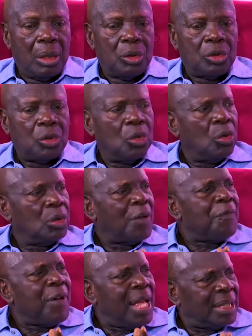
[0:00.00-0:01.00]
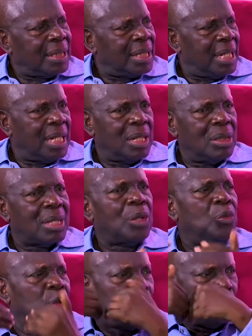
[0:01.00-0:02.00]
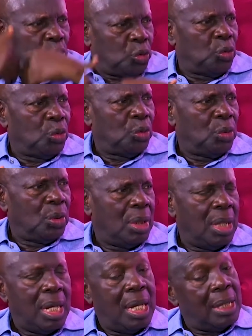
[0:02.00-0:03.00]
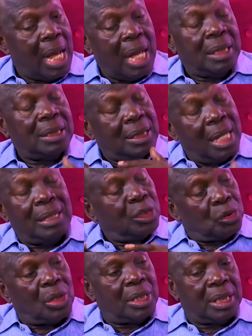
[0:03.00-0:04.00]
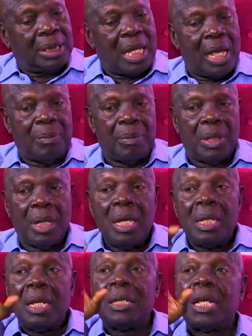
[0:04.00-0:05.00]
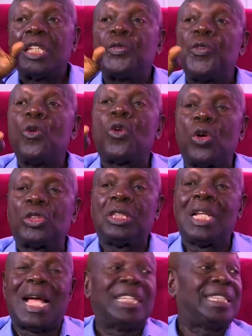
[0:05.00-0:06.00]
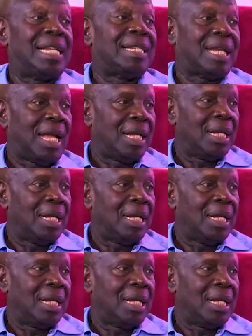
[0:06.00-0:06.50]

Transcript: So the first thing that we should do, and I say this all the time, let us focus the agenda.